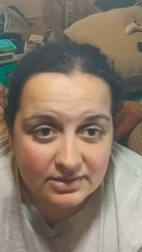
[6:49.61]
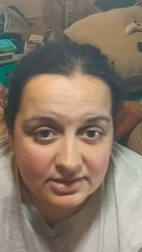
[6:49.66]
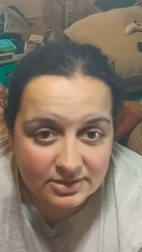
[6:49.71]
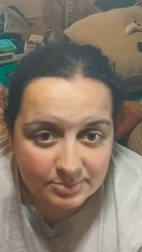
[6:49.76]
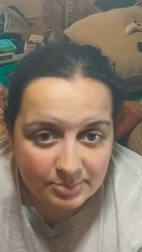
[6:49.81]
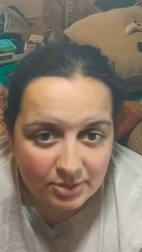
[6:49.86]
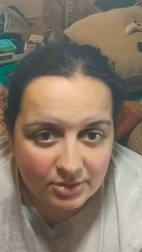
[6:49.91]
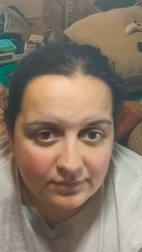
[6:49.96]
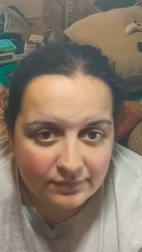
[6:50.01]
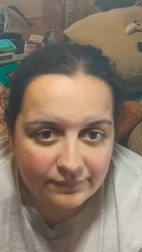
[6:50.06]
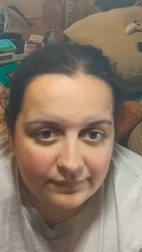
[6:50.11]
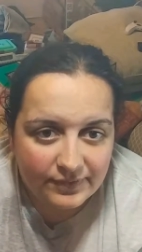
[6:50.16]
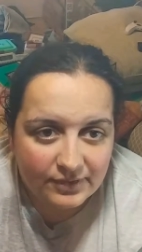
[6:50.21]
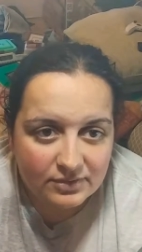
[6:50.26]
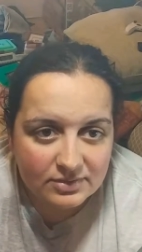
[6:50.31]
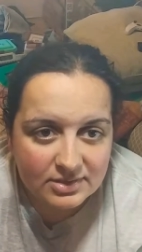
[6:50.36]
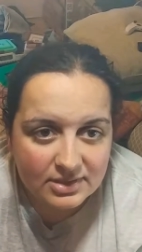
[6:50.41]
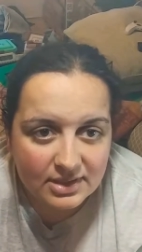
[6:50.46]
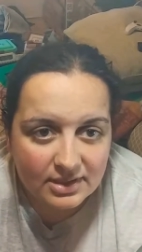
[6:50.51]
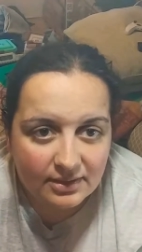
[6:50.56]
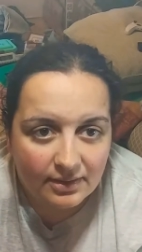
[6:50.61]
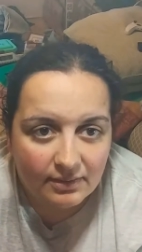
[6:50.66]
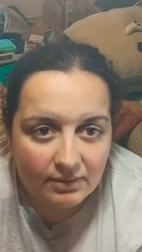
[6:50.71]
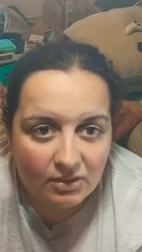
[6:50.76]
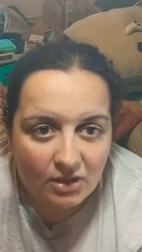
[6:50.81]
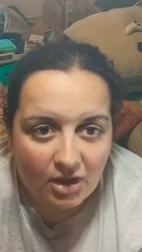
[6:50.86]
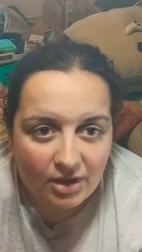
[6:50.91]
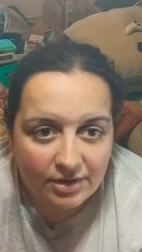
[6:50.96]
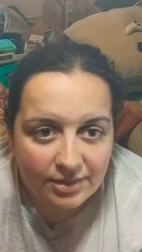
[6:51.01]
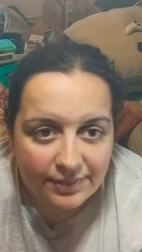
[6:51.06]
this book feels like a
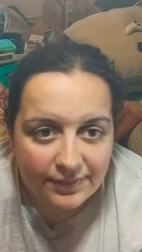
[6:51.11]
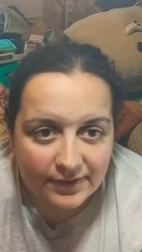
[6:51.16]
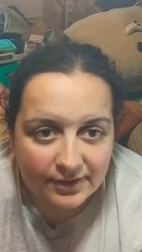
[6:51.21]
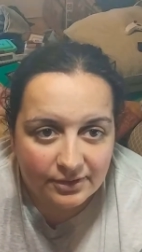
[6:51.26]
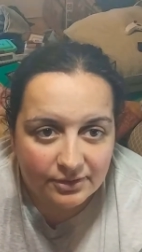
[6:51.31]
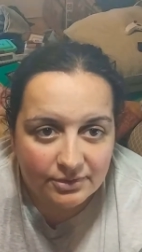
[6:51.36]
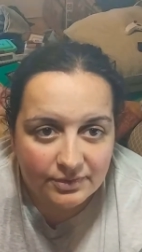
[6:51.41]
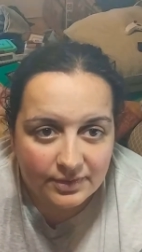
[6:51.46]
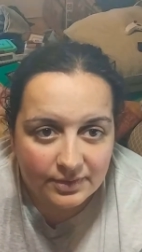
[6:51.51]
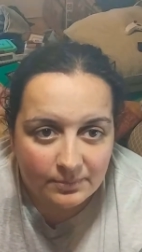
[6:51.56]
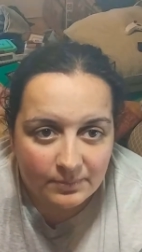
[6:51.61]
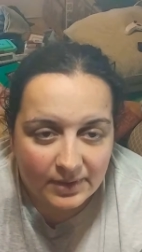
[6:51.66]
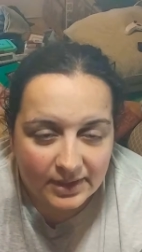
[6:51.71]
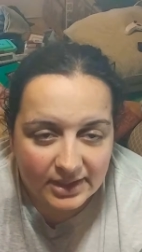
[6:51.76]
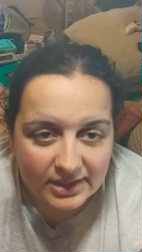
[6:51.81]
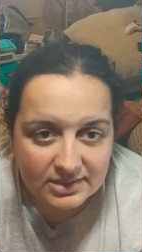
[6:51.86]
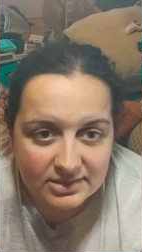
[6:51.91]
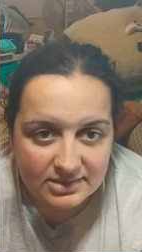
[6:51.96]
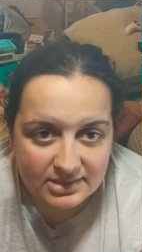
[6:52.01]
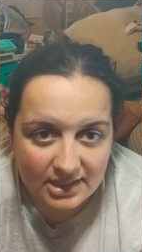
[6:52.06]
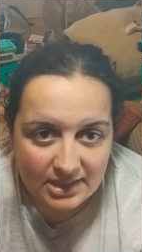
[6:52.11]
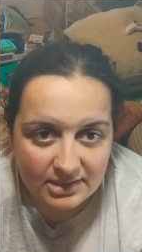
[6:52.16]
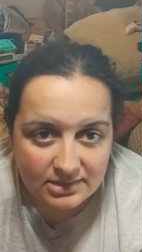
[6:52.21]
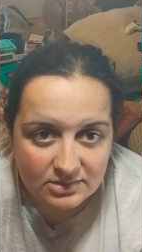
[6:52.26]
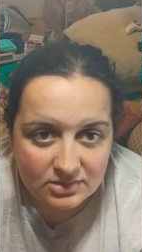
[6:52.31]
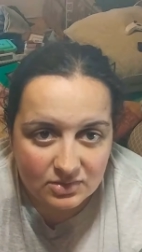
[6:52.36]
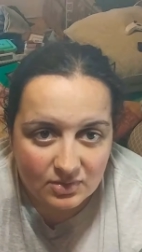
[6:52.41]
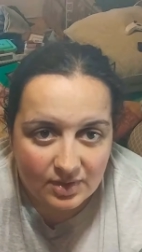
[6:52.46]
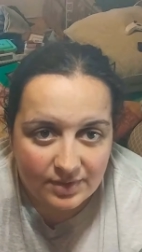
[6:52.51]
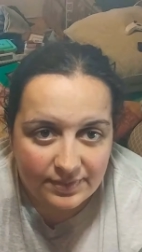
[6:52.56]
lot thicker than Wicked
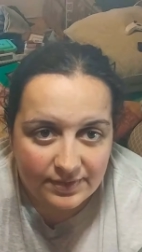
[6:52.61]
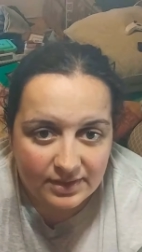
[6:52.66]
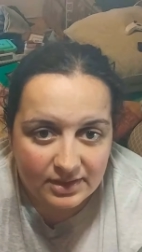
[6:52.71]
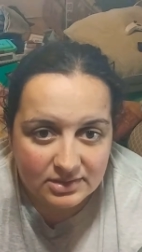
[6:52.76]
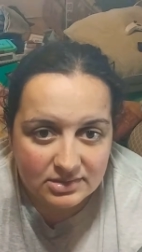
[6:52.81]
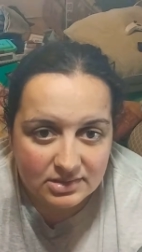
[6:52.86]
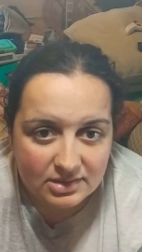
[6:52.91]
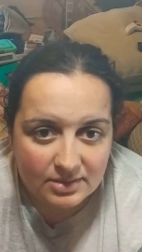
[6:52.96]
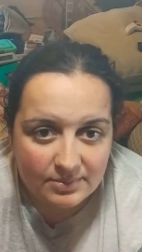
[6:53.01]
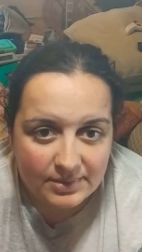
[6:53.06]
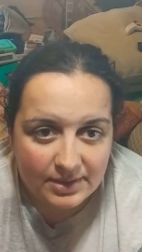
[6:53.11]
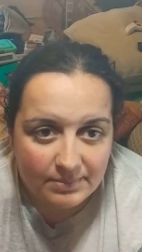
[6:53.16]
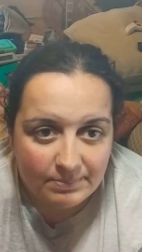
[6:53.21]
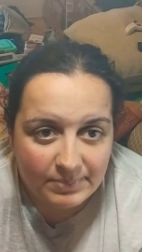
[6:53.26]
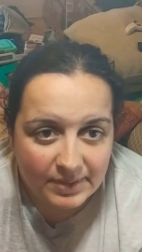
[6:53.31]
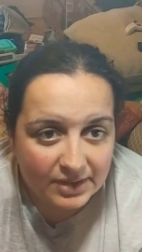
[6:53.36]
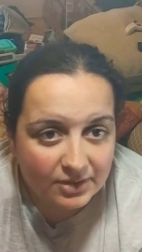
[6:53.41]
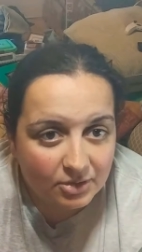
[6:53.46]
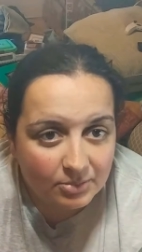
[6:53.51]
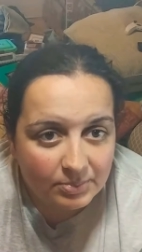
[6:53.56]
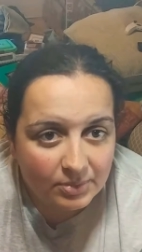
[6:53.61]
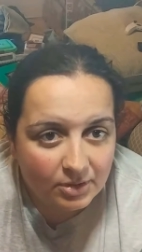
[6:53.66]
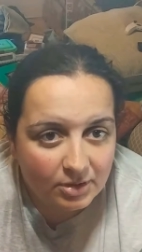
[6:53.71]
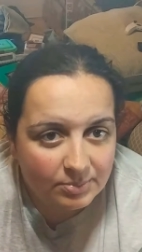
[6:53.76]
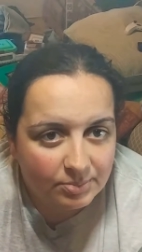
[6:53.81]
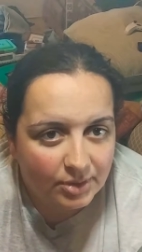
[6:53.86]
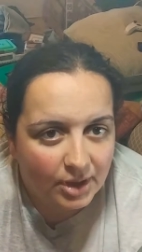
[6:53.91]
Saints, so I think it's going to be a bigger book,